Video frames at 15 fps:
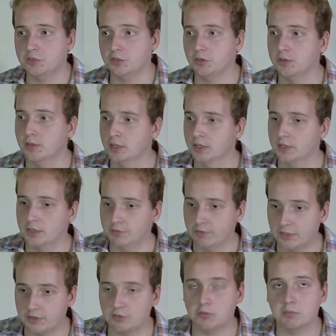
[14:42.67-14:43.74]
So if
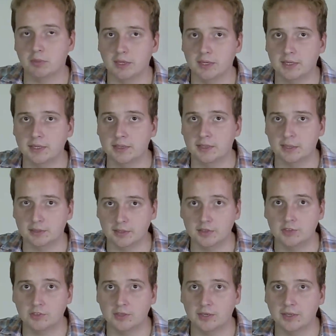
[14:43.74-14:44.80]
that's somebody on their
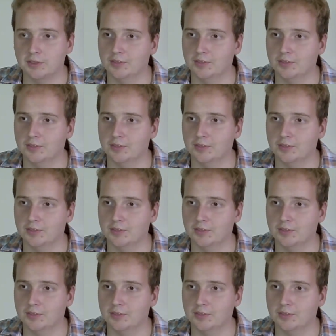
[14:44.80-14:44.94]
side,